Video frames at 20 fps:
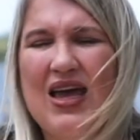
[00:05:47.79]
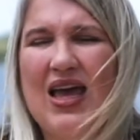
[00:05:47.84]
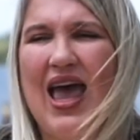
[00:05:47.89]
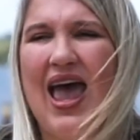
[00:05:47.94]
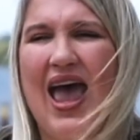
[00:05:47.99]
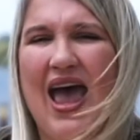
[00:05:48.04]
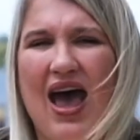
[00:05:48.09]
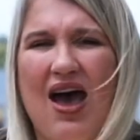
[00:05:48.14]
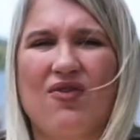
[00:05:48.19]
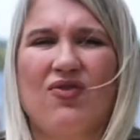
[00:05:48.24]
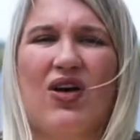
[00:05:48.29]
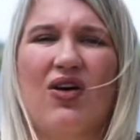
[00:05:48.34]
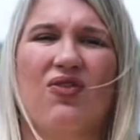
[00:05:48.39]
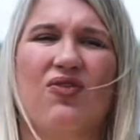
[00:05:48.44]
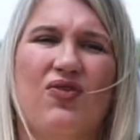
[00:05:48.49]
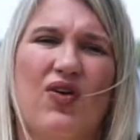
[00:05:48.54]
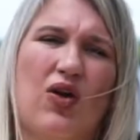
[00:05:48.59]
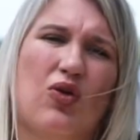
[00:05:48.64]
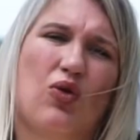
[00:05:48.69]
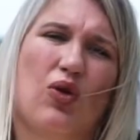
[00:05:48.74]
have a
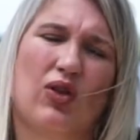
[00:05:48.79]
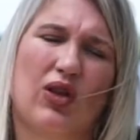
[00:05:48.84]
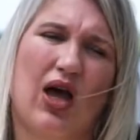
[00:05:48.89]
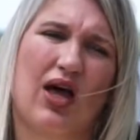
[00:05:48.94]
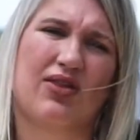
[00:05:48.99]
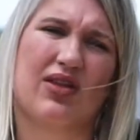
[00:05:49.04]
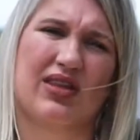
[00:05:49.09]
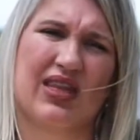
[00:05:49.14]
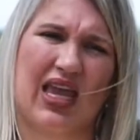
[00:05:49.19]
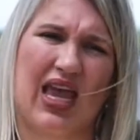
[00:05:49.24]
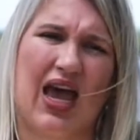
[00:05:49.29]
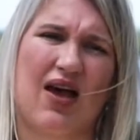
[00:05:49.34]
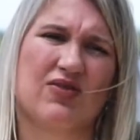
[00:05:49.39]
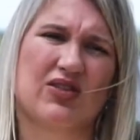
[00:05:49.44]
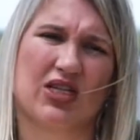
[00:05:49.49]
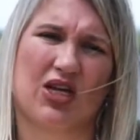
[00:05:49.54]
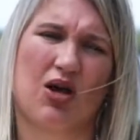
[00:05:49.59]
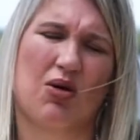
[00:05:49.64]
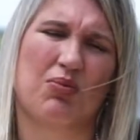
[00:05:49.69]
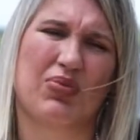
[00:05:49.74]
federal law that they have
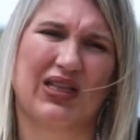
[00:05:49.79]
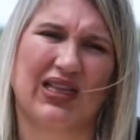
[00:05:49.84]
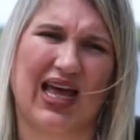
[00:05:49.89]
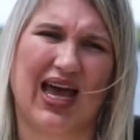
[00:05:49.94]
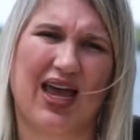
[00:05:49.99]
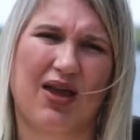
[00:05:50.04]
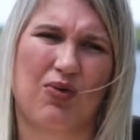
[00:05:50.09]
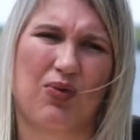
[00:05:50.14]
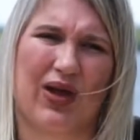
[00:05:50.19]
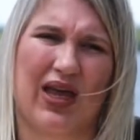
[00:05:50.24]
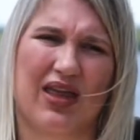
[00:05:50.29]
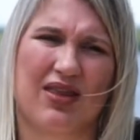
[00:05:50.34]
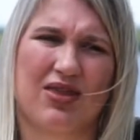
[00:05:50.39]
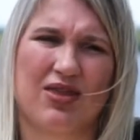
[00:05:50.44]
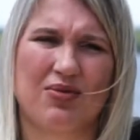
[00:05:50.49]
to comply with.